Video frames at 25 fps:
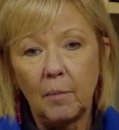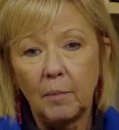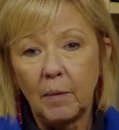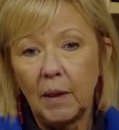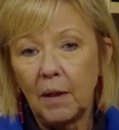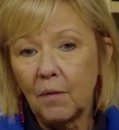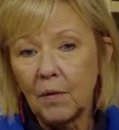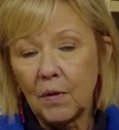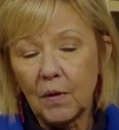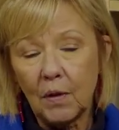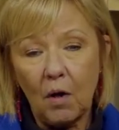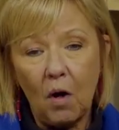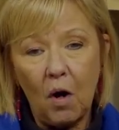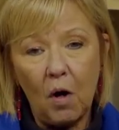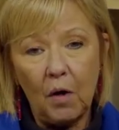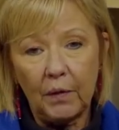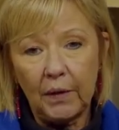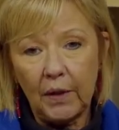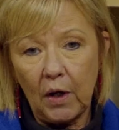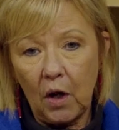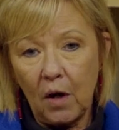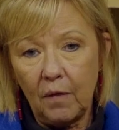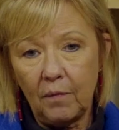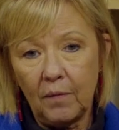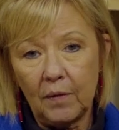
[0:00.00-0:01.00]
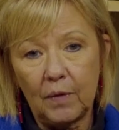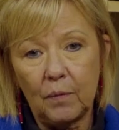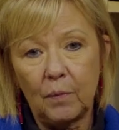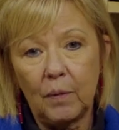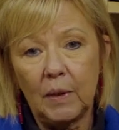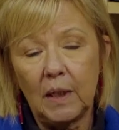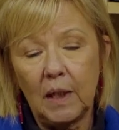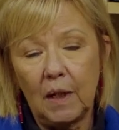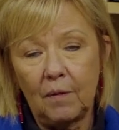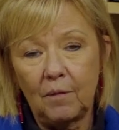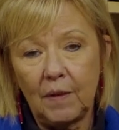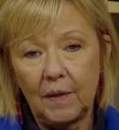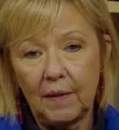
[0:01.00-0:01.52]
Give us a call at the office.
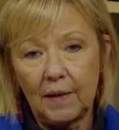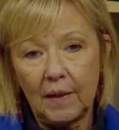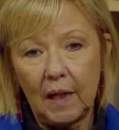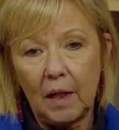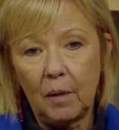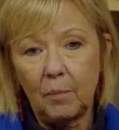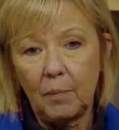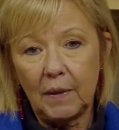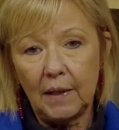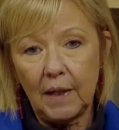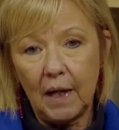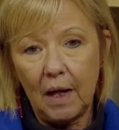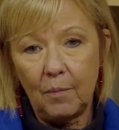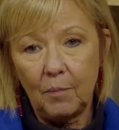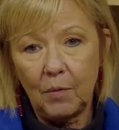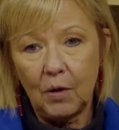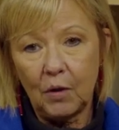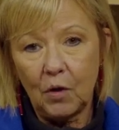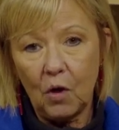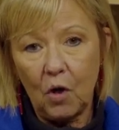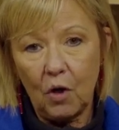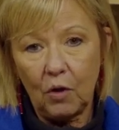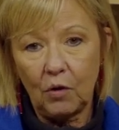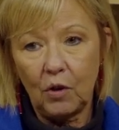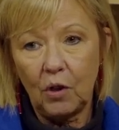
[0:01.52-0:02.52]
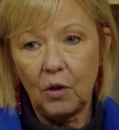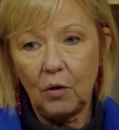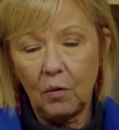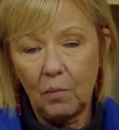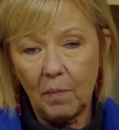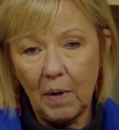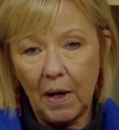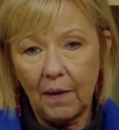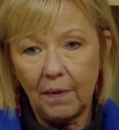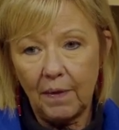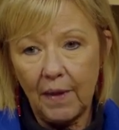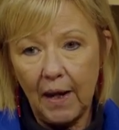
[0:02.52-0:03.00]
We'd love to set up a time to talk to you about